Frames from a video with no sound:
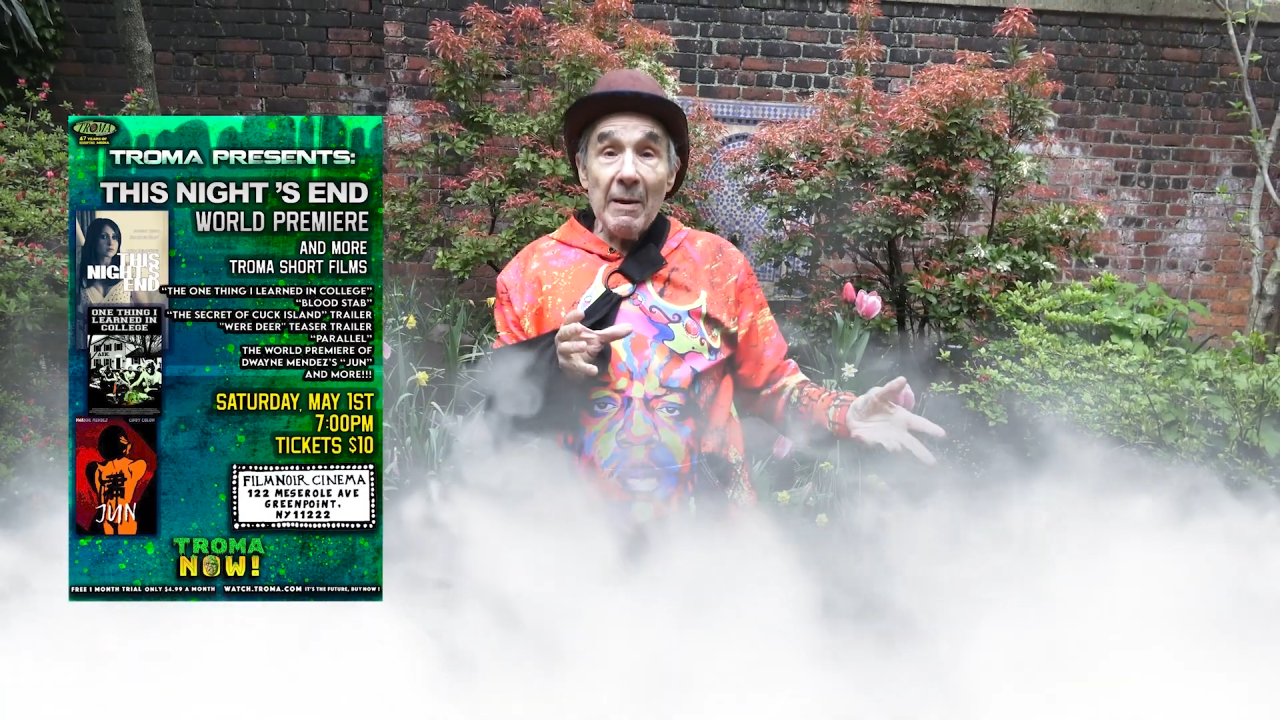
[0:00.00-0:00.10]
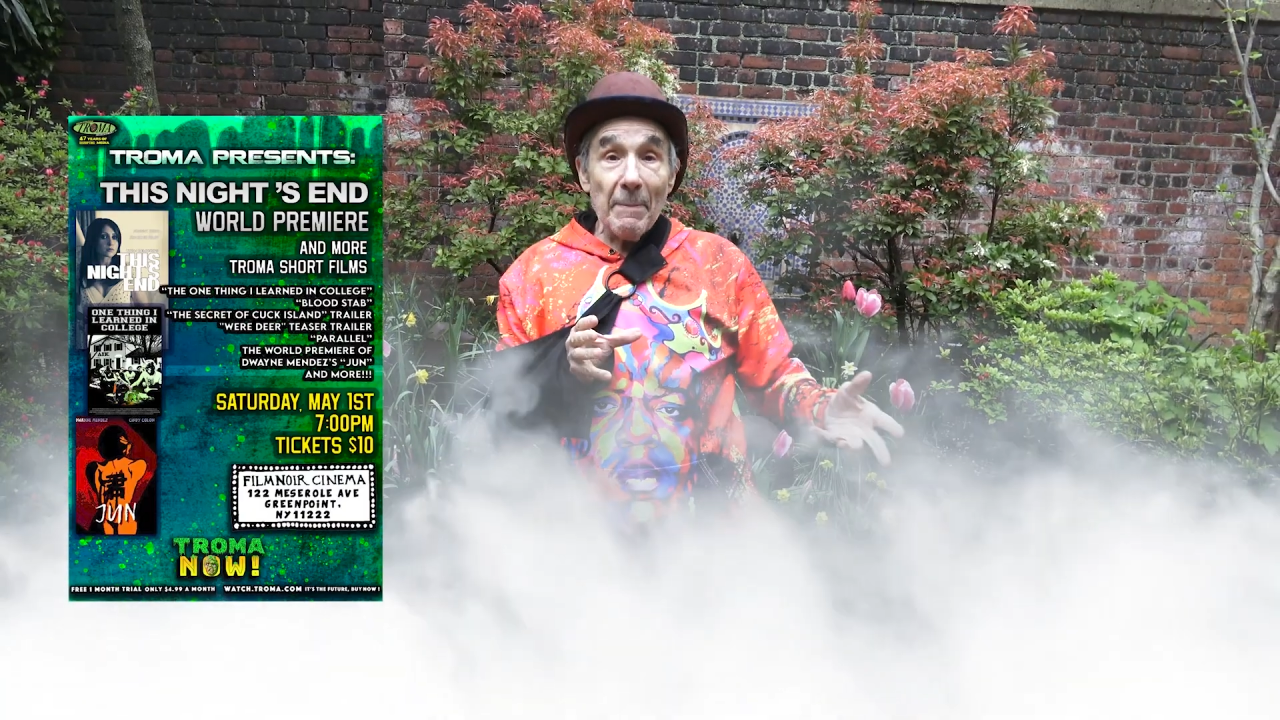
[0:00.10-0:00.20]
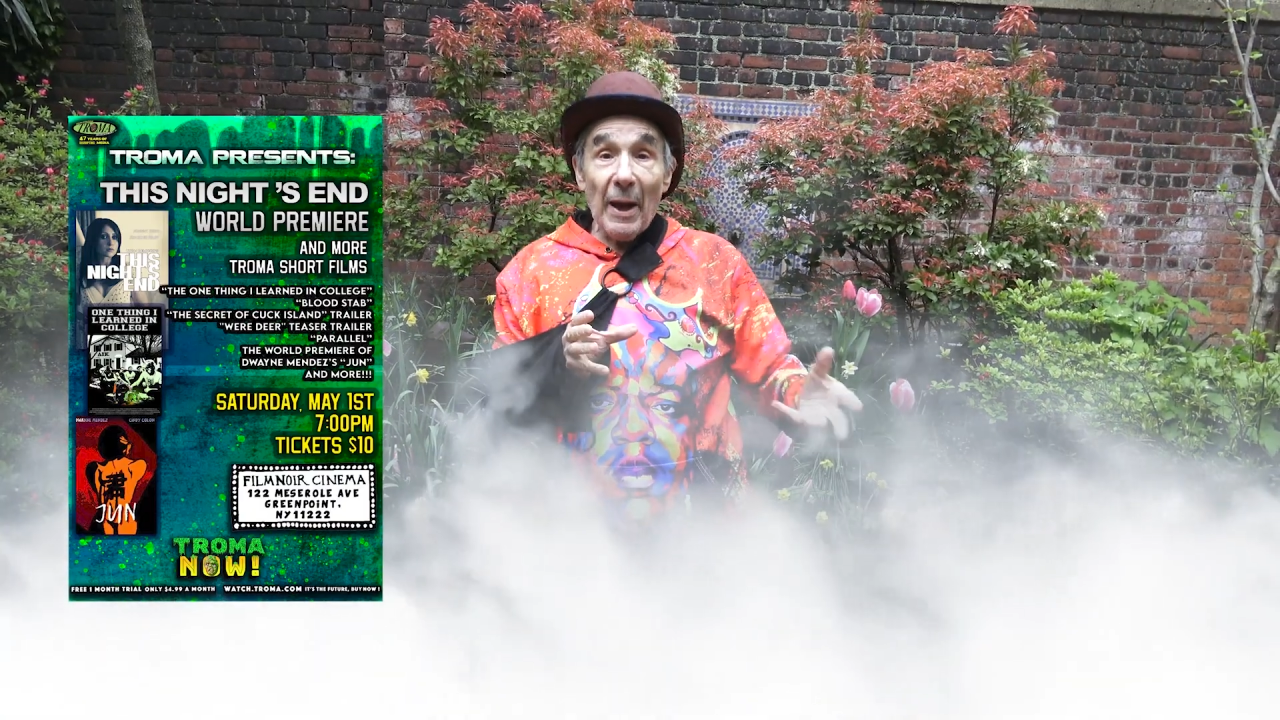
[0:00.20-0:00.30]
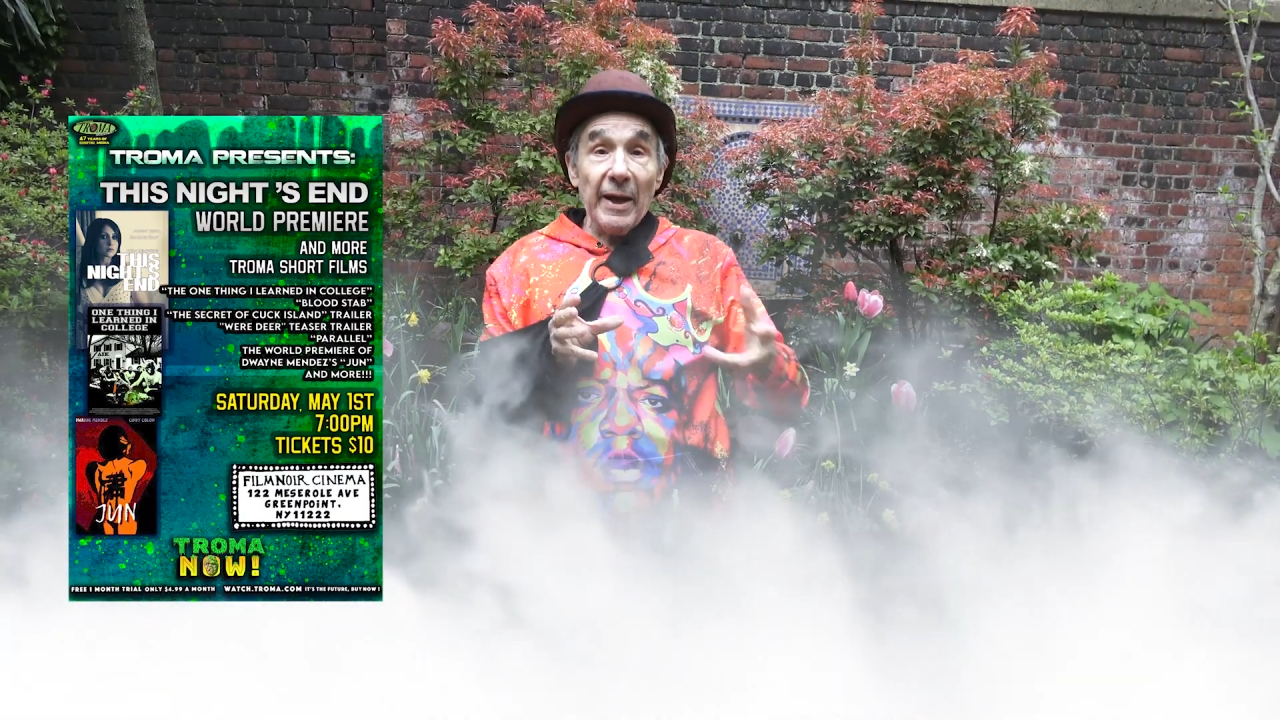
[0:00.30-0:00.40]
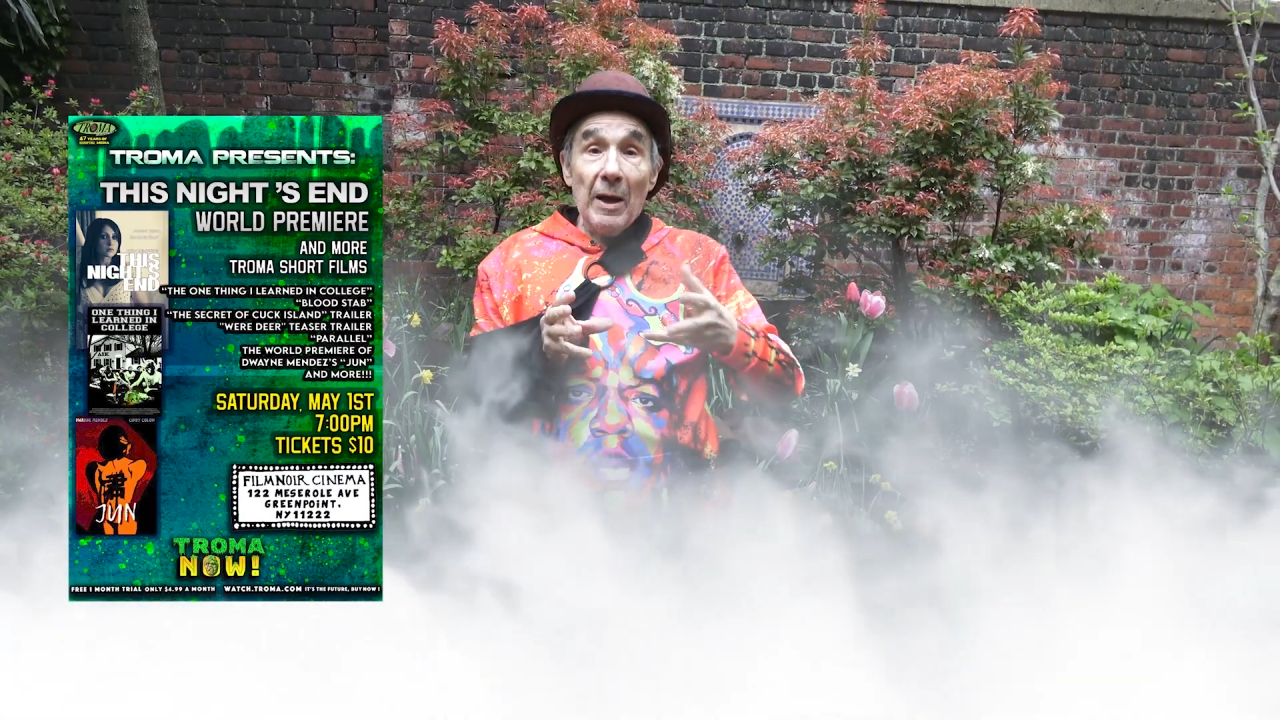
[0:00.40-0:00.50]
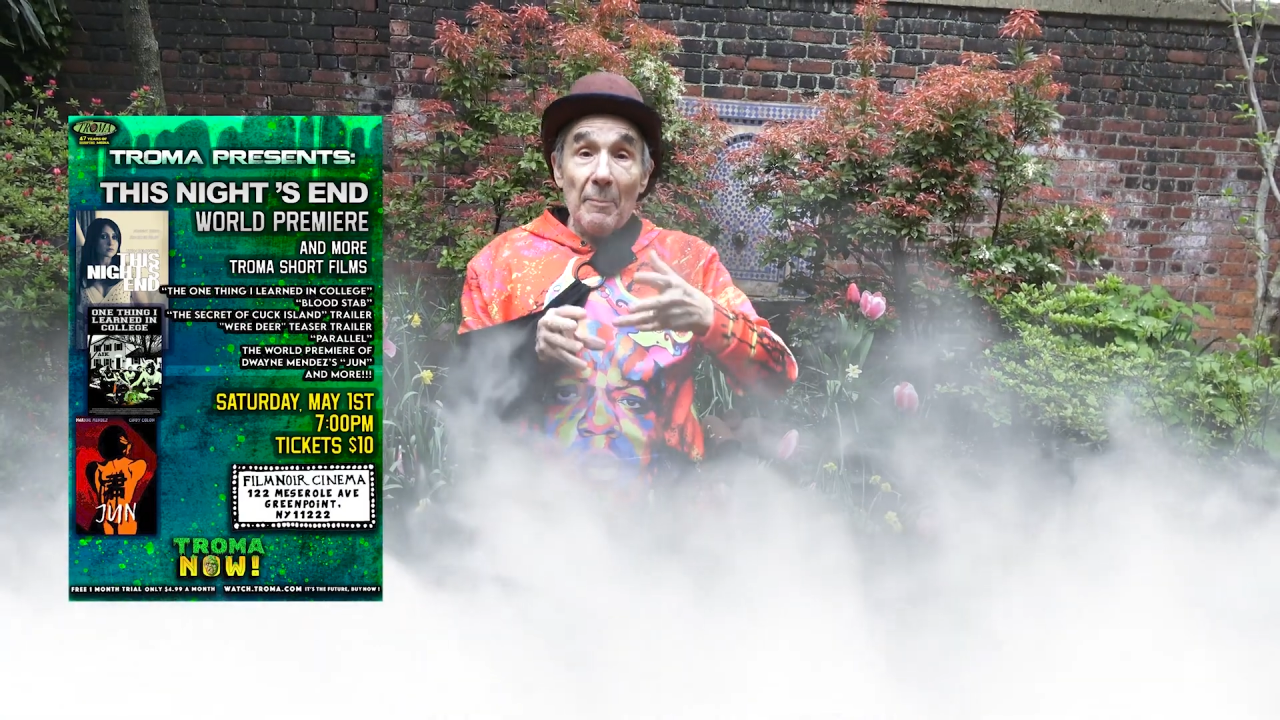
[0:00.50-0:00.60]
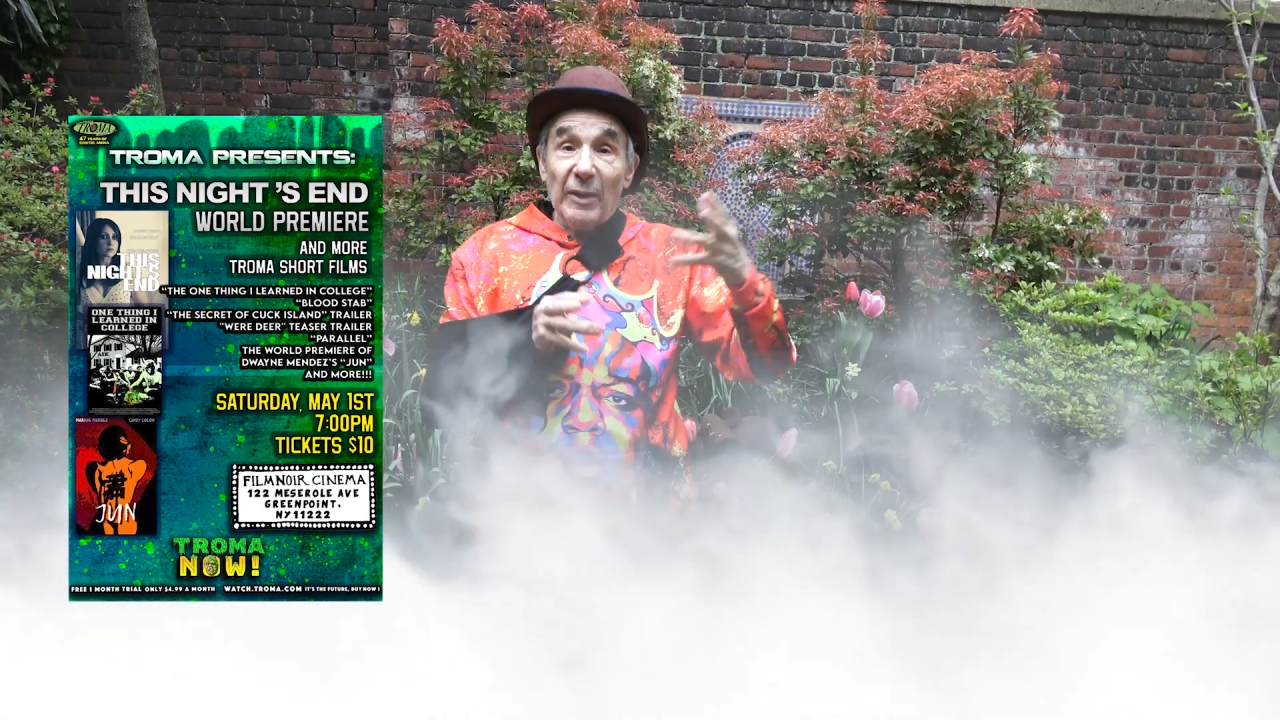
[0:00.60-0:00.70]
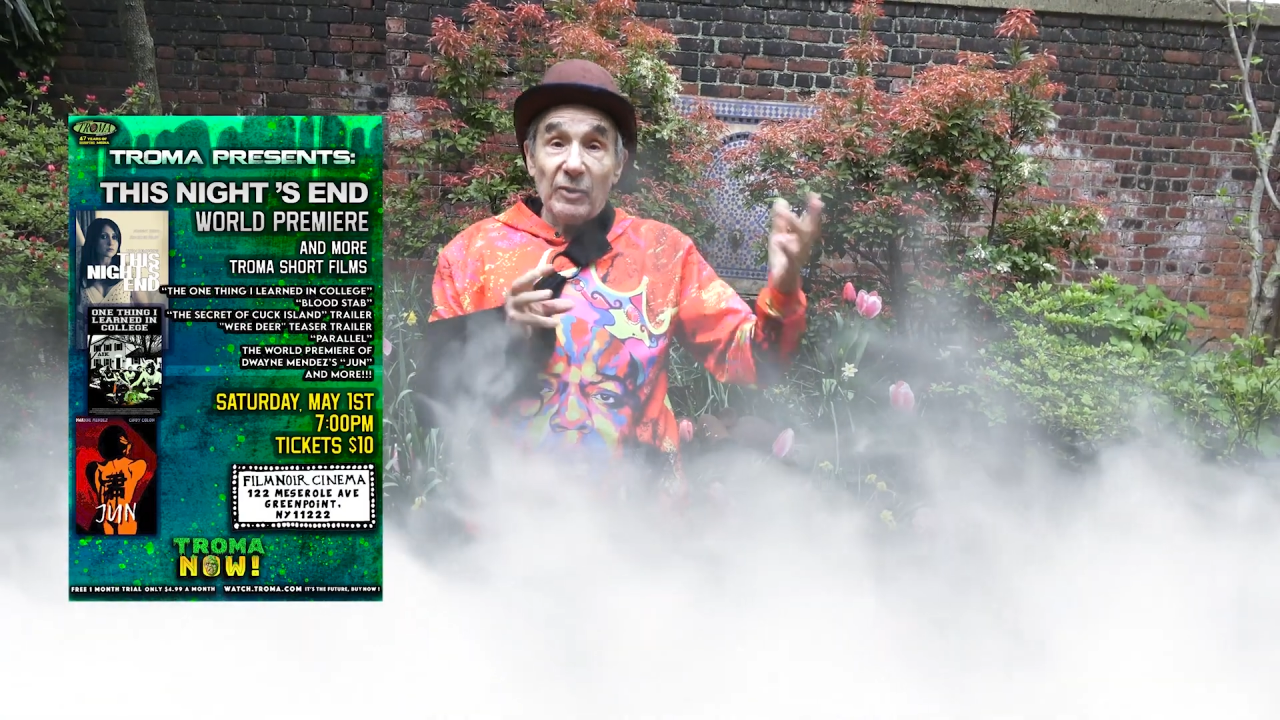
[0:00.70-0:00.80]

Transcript: by by